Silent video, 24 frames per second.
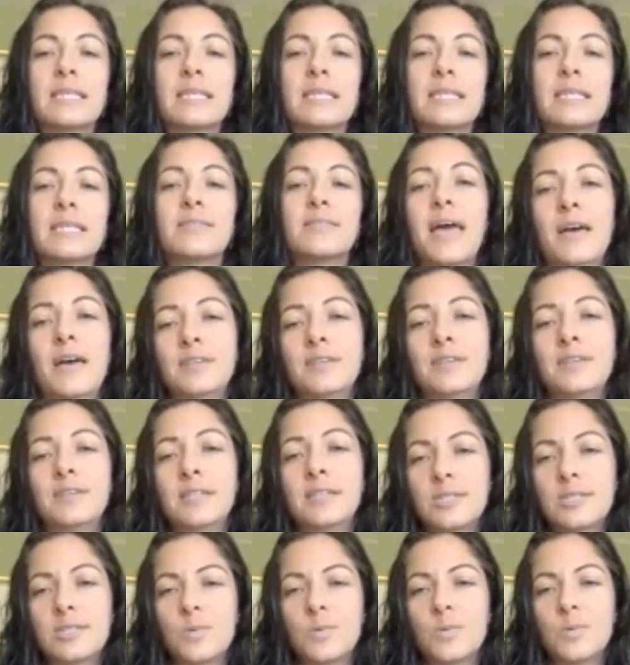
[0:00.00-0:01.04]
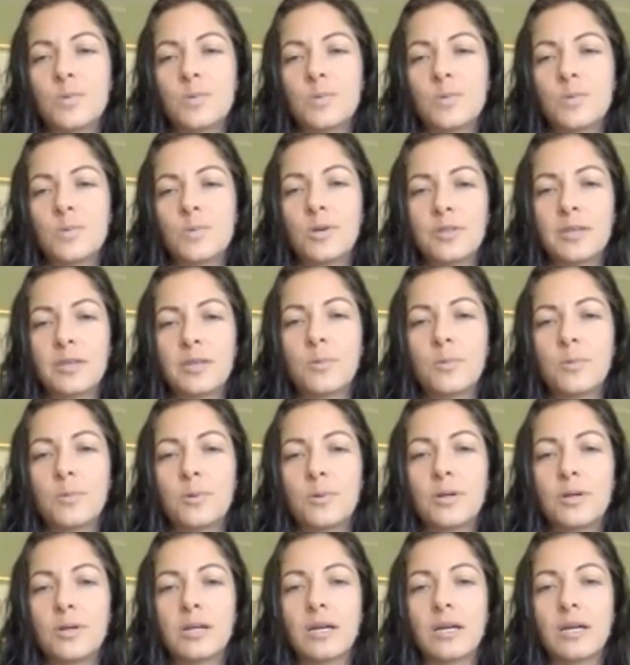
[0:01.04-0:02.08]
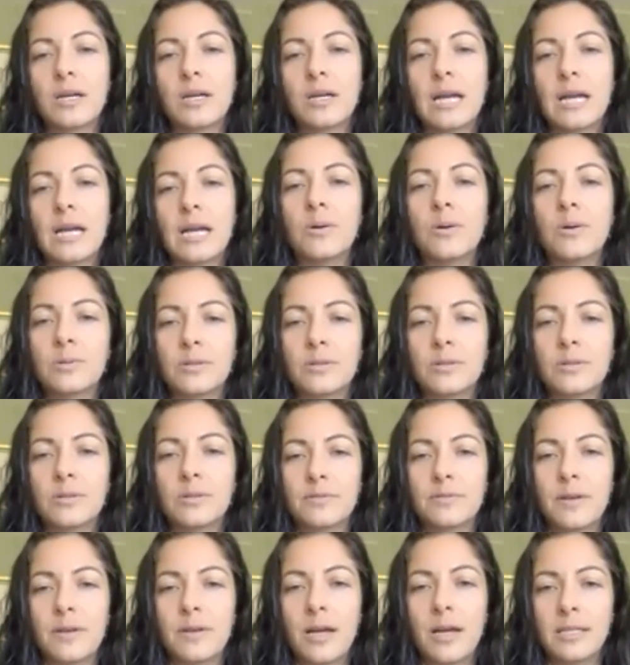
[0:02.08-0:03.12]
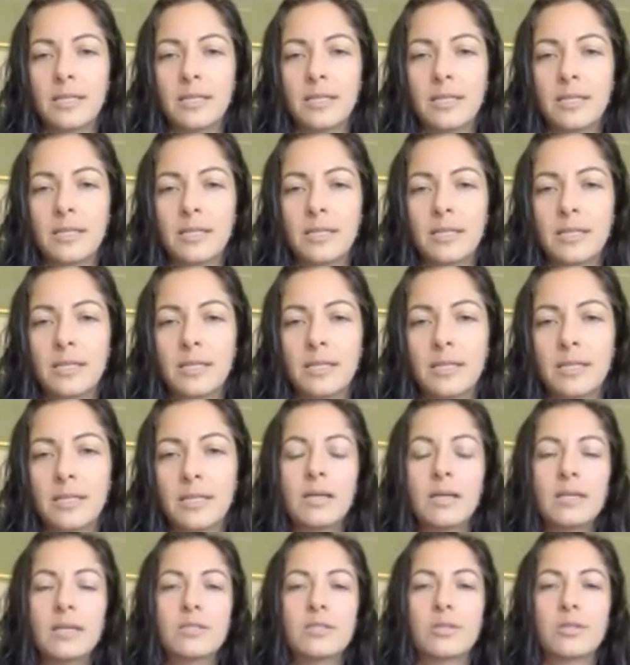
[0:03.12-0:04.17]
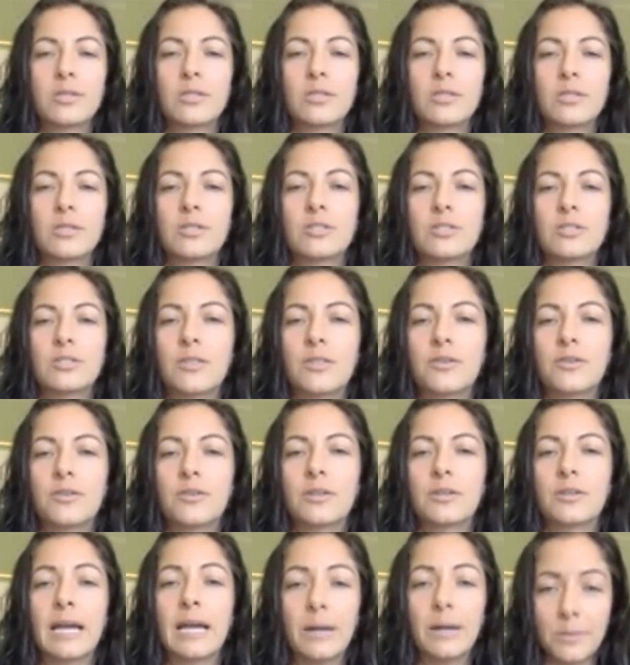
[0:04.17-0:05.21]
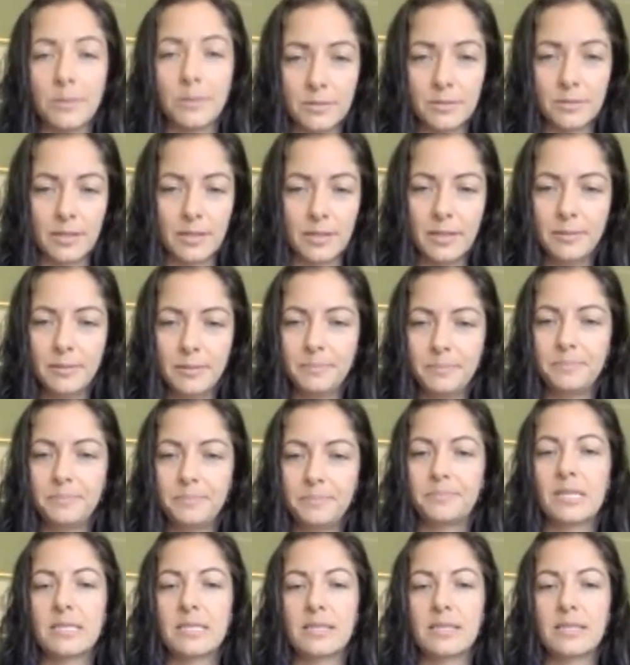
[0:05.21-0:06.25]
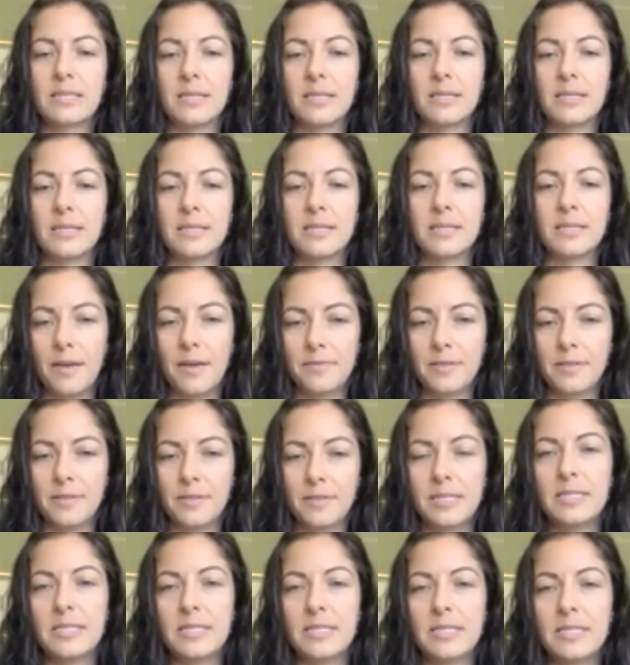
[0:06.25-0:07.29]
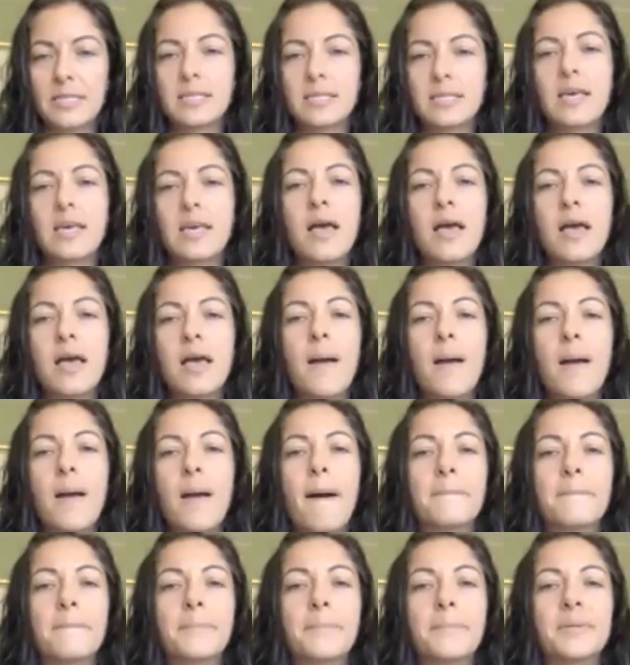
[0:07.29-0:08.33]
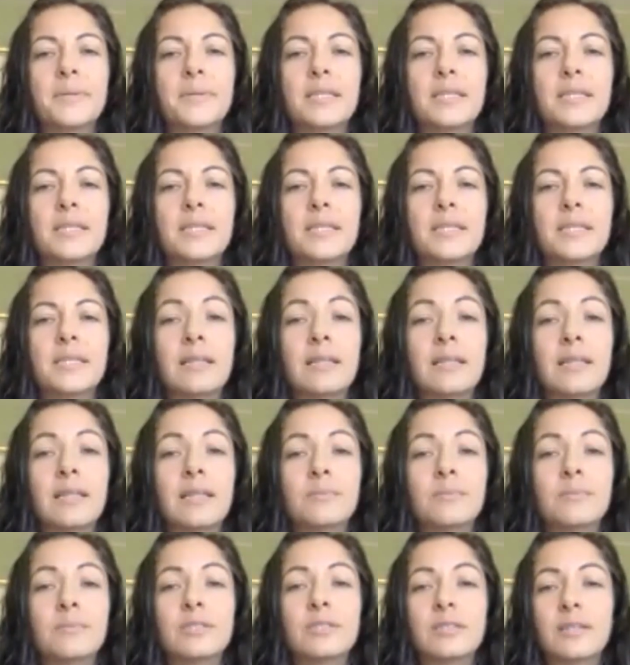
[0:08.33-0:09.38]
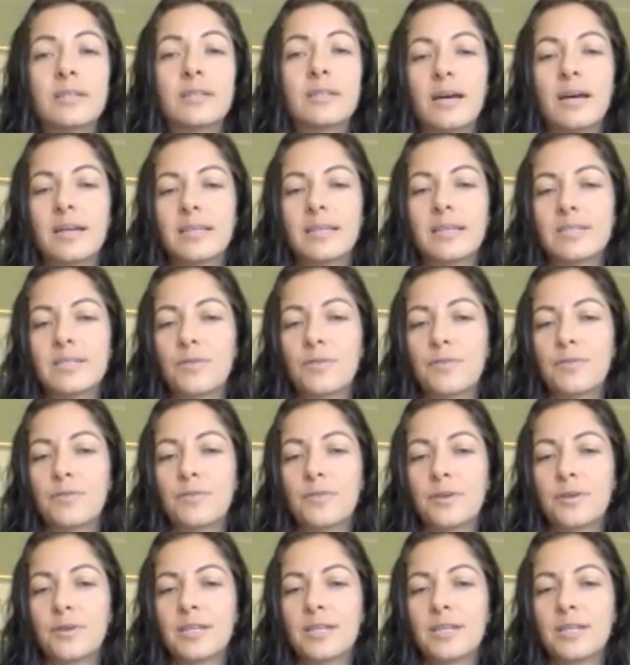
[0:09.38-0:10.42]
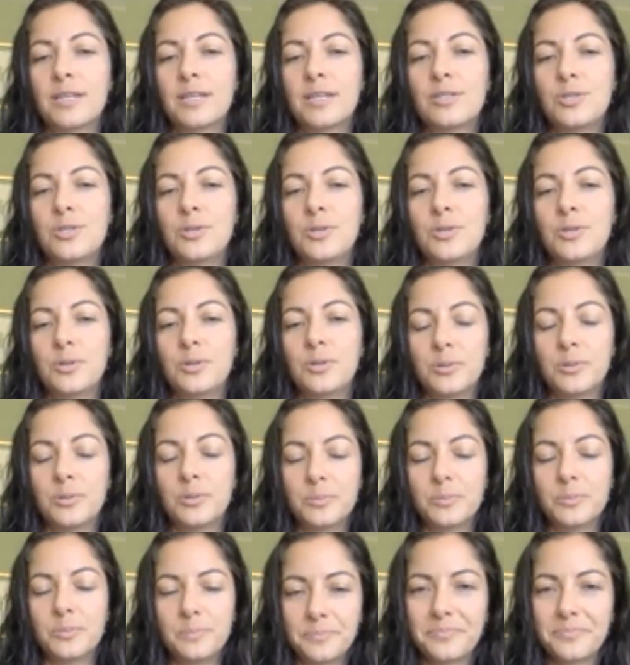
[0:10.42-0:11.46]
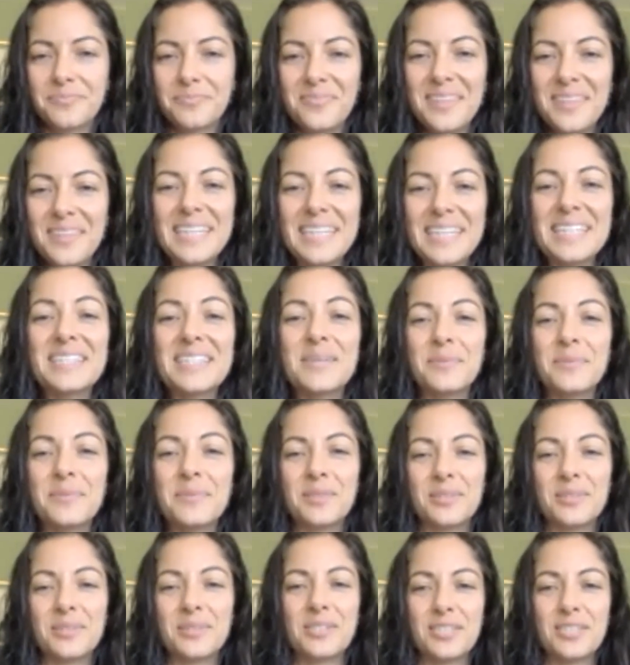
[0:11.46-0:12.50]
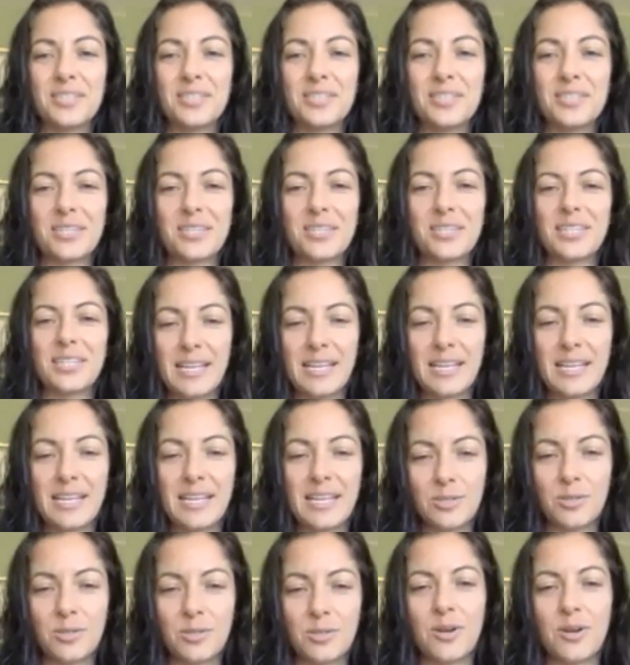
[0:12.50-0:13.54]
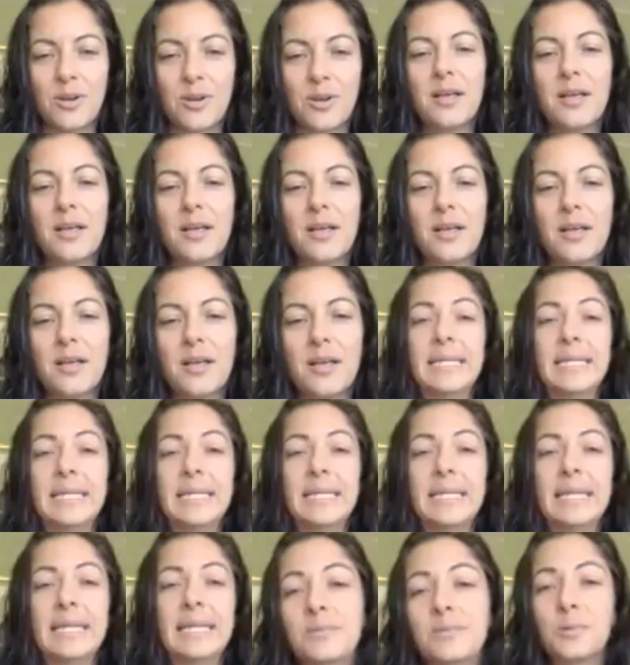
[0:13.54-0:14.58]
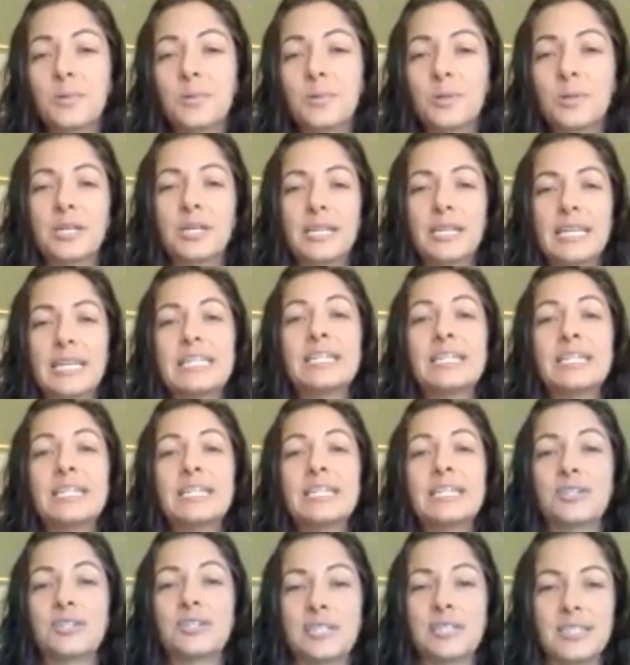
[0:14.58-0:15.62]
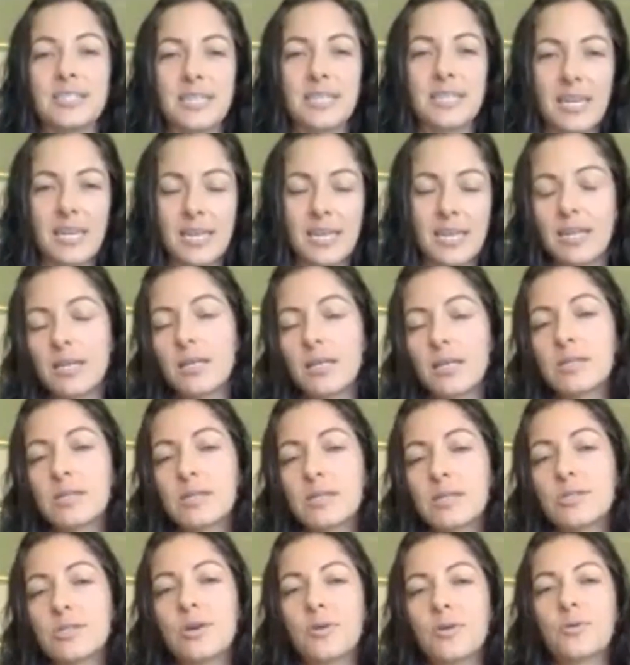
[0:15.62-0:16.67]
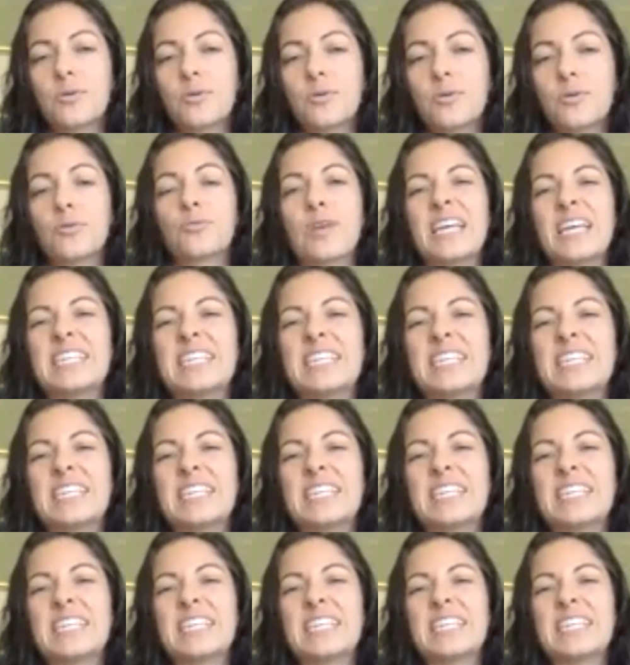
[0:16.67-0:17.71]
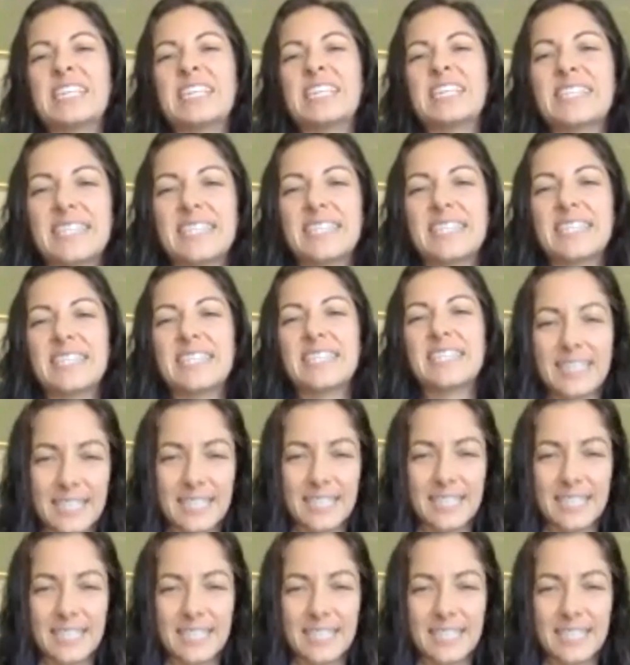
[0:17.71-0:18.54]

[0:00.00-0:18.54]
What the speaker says: So sense of heaviness, we heard that word gauravani lamudata. So there's another gaurava, sense of heaviness. But the anila mudata is referring to, similar to the last sutra, but now we're increasing it. So restlessness.